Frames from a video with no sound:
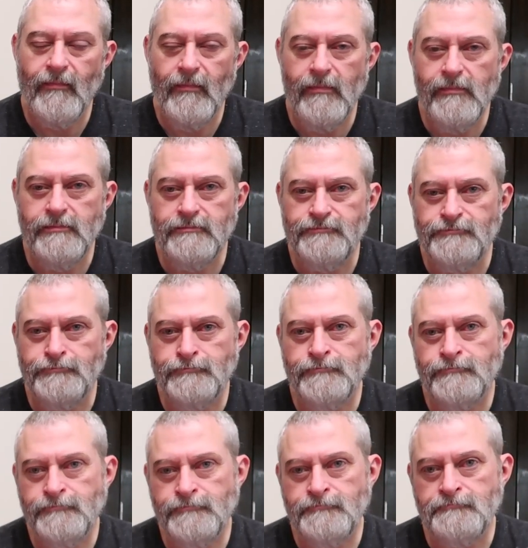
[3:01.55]

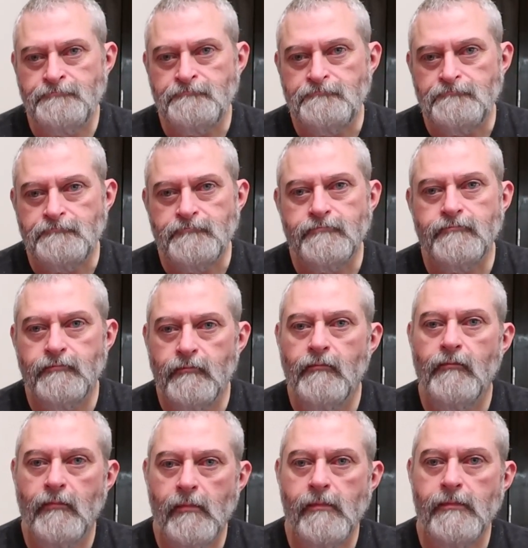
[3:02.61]

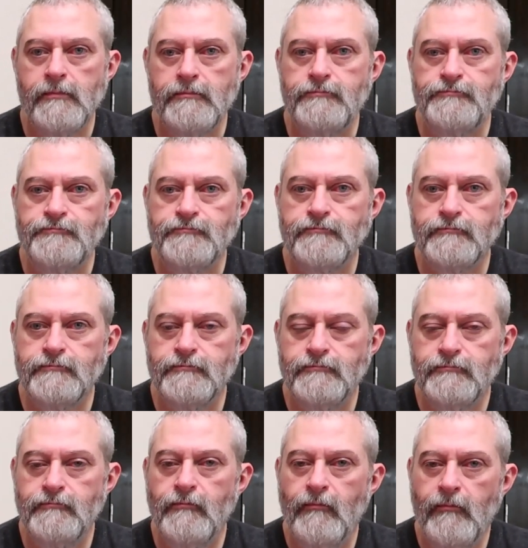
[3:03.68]

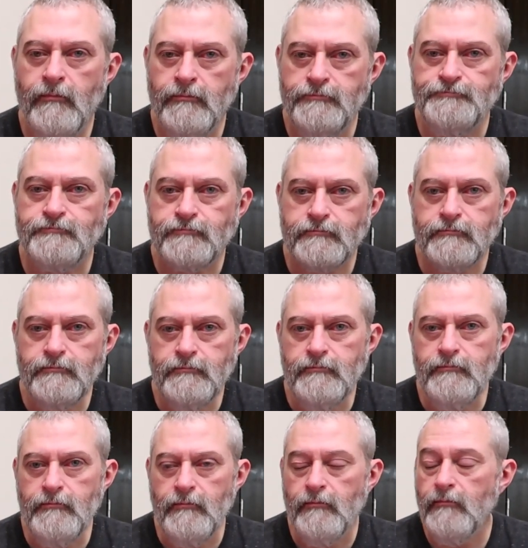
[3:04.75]

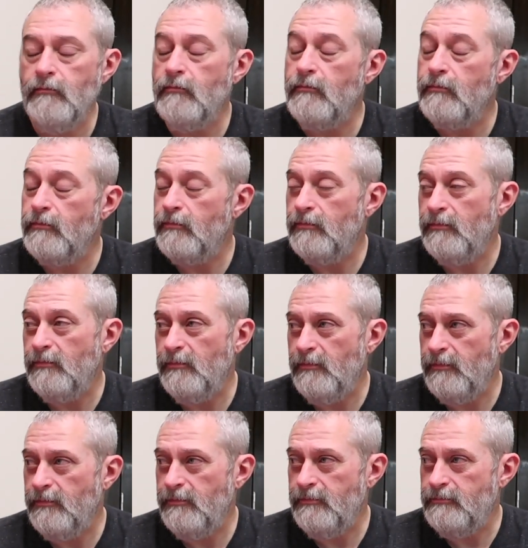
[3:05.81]

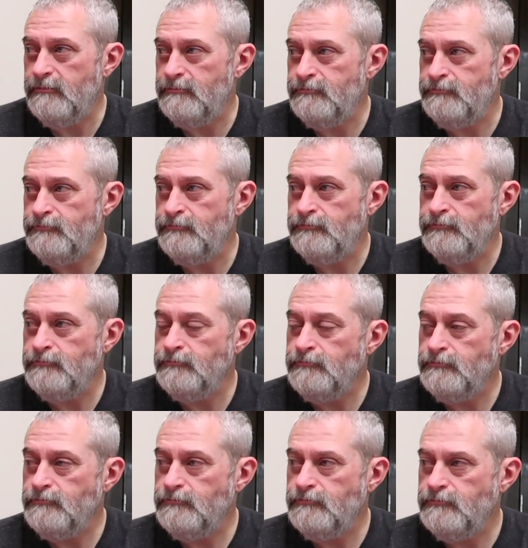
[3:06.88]

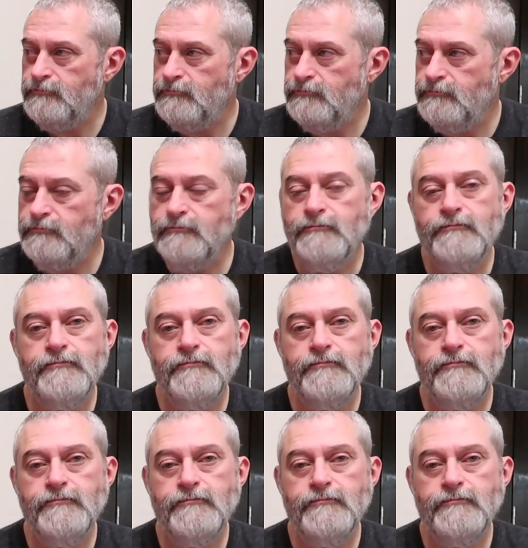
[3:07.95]
This person isn't speaking.